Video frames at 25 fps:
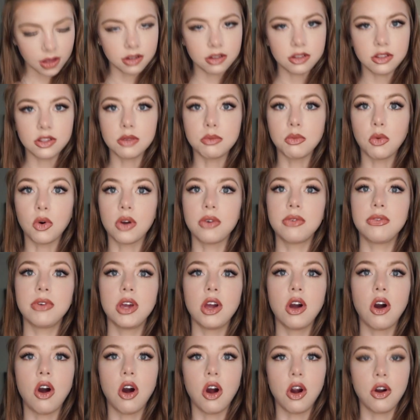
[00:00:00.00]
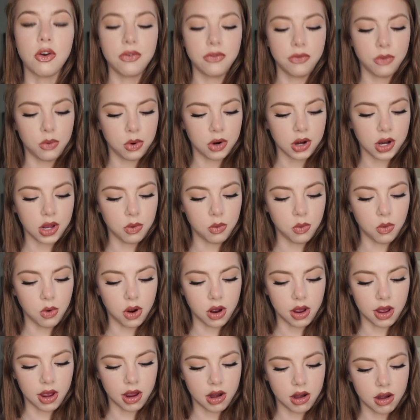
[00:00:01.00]
This is the Morphe
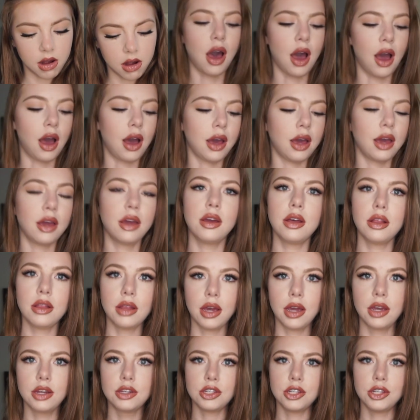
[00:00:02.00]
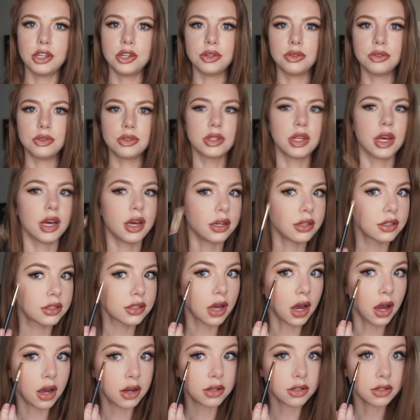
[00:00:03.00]
R41. I like to use
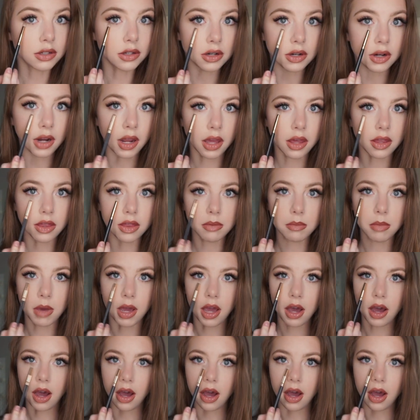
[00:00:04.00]
this underneath my